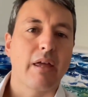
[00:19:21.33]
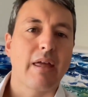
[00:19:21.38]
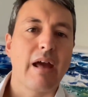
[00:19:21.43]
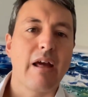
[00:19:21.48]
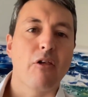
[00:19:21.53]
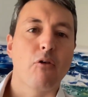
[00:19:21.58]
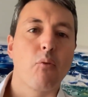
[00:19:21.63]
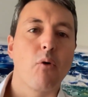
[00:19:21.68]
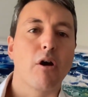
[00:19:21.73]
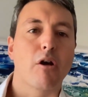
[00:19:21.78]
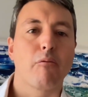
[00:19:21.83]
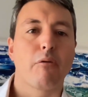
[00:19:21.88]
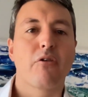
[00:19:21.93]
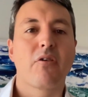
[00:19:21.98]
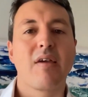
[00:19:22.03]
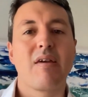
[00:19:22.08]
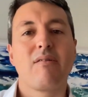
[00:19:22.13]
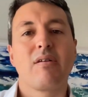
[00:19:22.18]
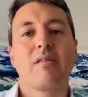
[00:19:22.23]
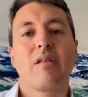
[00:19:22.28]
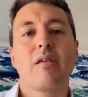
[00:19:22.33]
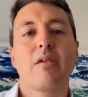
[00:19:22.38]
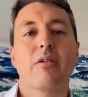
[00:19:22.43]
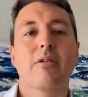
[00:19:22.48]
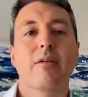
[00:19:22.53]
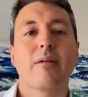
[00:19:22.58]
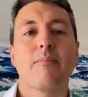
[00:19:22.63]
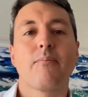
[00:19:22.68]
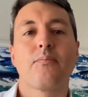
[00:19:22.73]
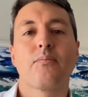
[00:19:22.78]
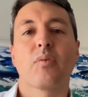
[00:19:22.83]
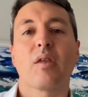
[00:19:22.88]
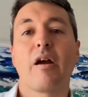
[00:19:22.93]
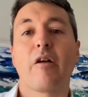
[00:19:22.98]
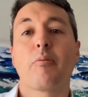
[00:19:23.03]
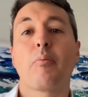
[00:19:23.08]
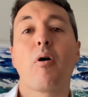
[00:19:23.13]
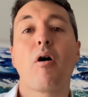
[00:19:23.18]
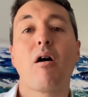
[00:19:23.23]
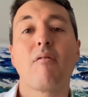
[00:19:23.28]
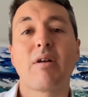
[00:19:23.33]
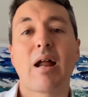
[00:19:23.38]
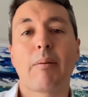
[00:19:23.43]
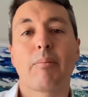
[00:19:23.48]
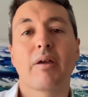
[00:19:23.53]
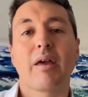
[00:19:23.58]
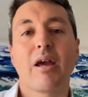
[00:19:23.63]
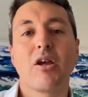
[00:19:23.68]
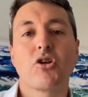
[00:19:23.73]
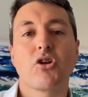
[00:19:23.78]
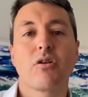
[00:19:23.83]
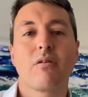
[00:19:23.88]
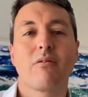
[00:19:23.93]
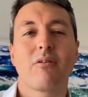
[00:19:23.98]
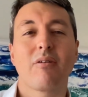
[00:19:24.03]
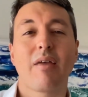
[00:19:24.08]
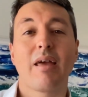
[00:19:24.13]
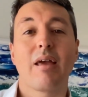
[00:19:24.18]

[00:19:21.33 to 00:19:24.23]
caseworker receiving this as part of an application